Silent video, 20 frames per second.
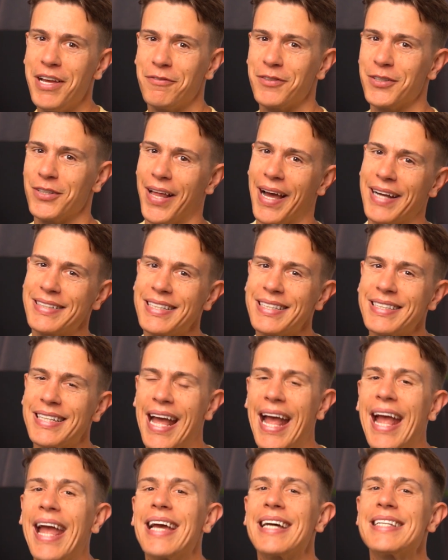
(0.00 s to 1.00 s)
if you liked it
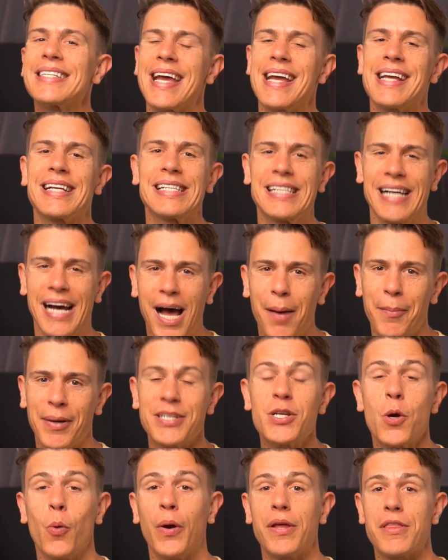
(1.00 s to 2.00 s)
and a
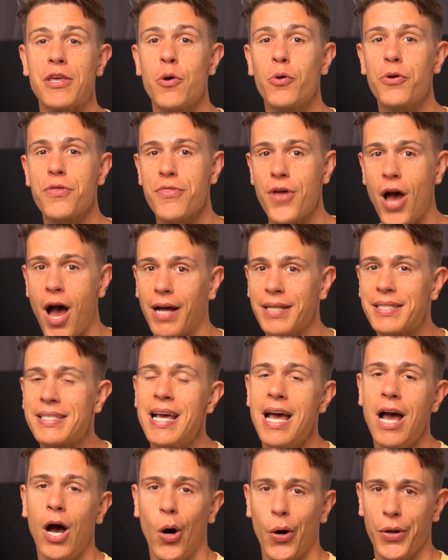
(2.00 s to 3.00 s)
comment with your thoughts
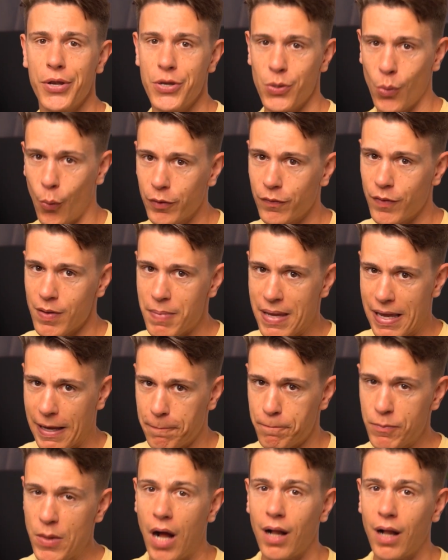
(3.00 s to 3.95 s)
on NordVPN.